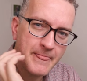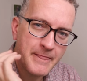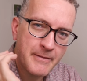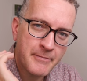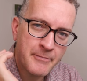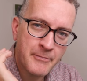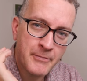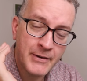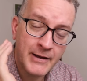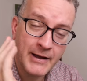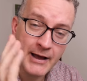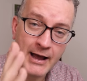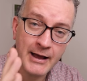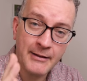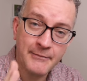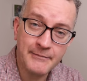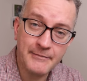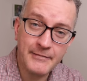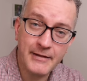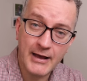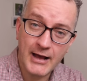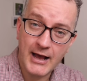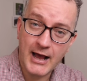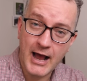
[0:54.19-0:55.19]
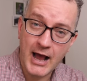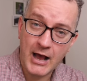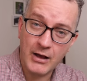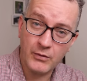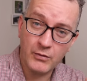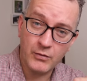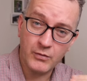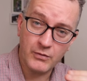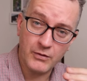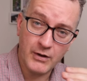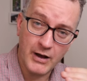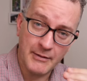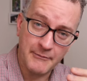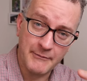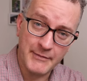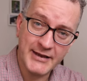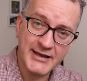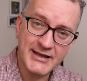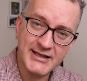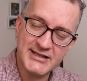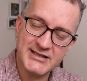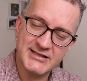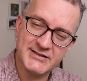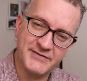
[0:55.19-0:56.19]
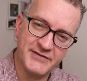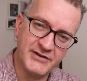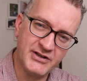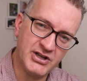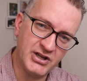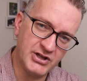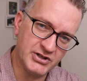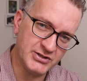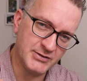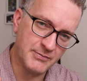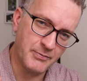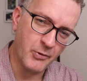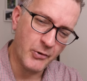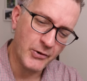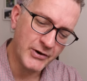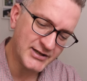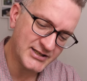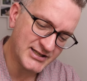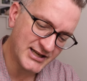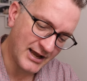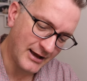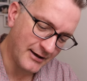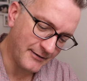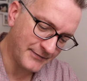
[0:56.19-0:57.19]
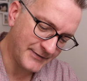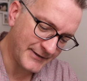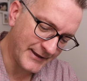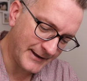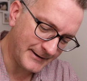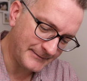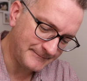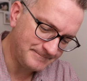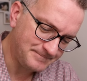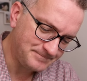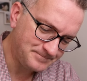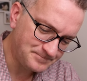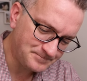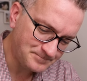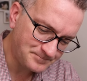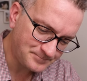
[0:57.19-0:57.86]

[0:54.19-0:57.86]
but I'm making this video to point out that